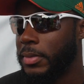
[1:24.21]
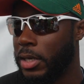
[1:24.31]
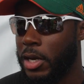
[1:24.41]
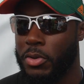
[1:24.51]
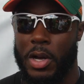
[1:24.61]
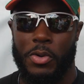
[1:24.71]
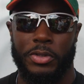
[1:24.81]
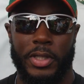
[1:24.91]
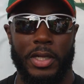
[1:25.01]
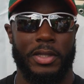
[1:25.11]
I
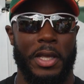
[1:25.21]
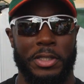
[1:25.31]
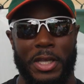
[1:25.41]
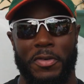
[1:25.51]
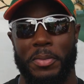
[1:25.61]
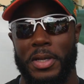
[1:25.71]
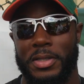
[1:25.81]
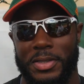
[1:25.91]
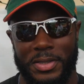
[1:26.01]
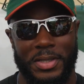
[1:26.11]
won't say that Thanksgiving
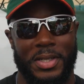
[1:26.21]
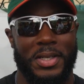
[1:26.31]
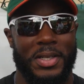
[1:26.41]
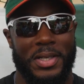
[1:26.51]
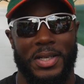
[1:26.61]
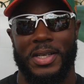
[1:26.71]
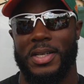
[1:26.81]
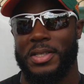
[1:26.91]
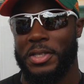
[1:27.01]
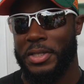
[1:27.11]
means
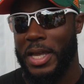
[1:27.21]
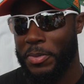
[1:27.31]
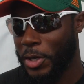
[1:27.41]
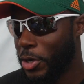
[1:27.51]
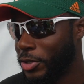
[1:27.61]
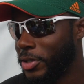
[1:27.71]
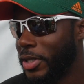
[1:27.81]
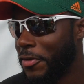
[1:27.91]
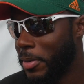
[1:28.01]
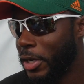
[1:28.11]
the same thought
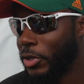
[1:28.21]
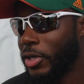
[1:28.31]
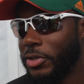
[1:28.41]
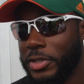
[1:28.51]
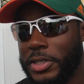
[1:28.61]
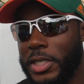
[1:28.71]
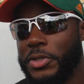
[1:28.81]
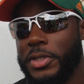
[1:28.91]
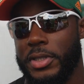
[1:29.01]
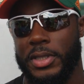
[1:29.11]
to everybody across this
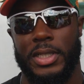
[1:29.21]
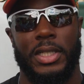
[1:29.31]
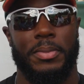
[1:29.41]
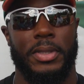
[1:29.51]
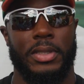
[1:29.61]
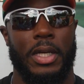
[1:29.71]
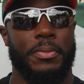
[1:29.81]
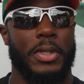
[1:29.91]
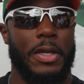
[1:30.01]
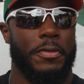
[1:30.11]
country, but I'm
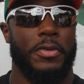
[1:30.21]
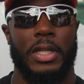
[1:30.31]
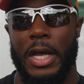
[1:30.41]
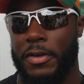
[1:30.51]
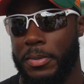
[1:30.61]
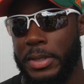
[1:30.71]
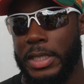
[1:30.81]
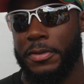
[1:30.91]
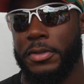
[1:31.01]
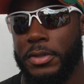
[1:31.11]
thankful for the life I've been
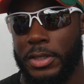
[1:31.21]
given.